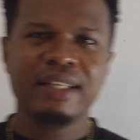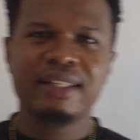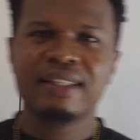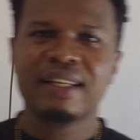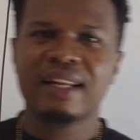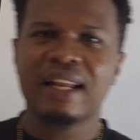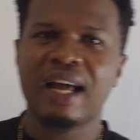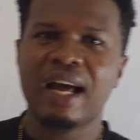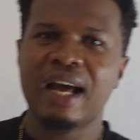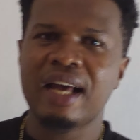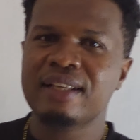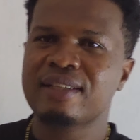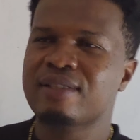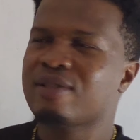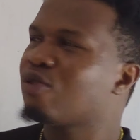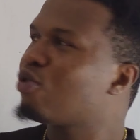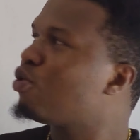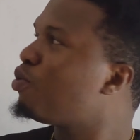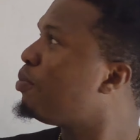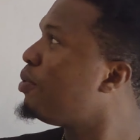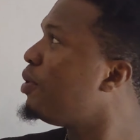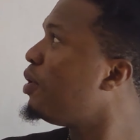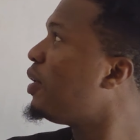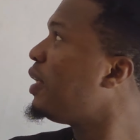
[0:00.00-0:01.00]
class,
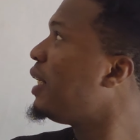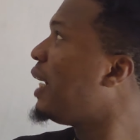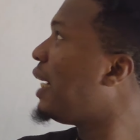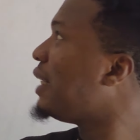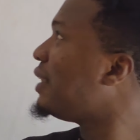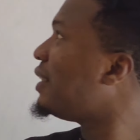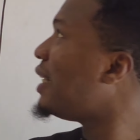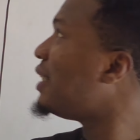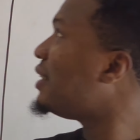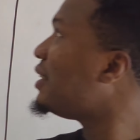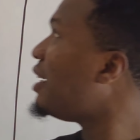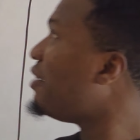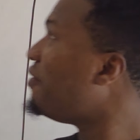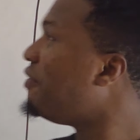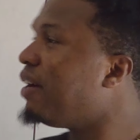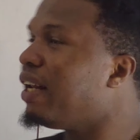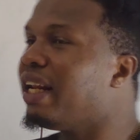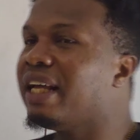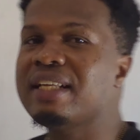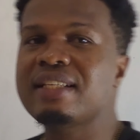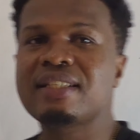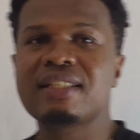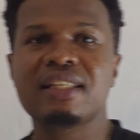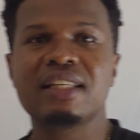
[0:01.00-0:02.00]
we'll be looking at
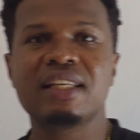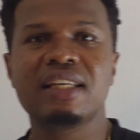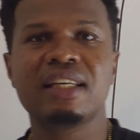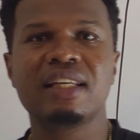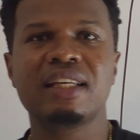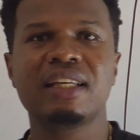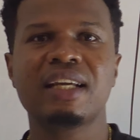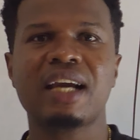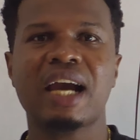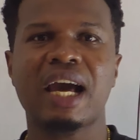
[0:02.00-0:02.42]
tetravalency